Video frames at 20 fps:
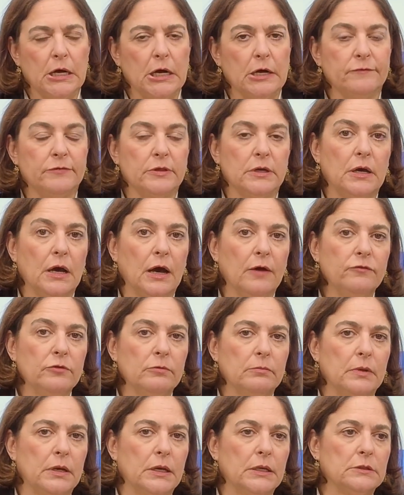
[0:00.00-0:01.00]
of the
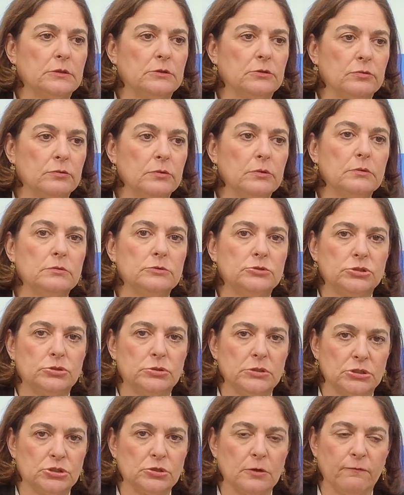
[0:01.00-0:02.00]
government through
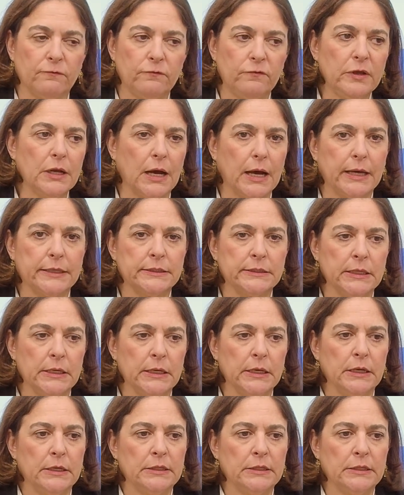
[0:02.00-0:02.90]
judicial fiat,